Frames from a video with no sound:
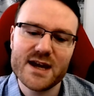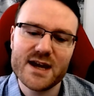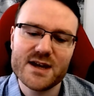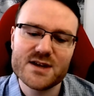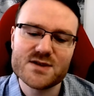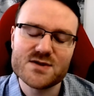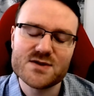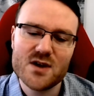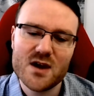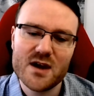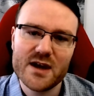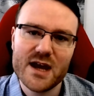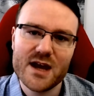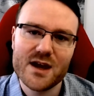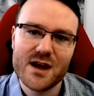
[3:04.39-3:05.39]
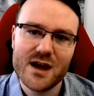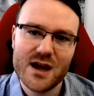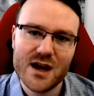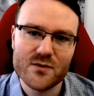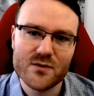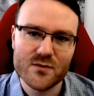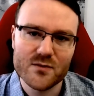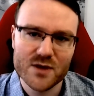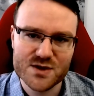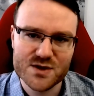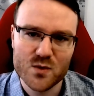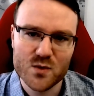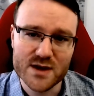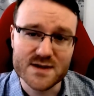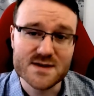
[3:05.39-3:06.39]
it is not a
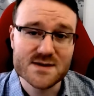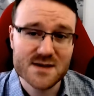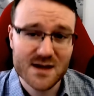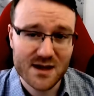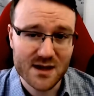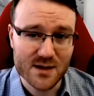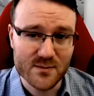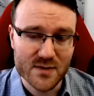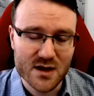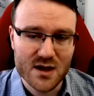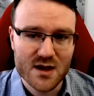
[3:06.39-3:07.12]
get-rich-quick scheme.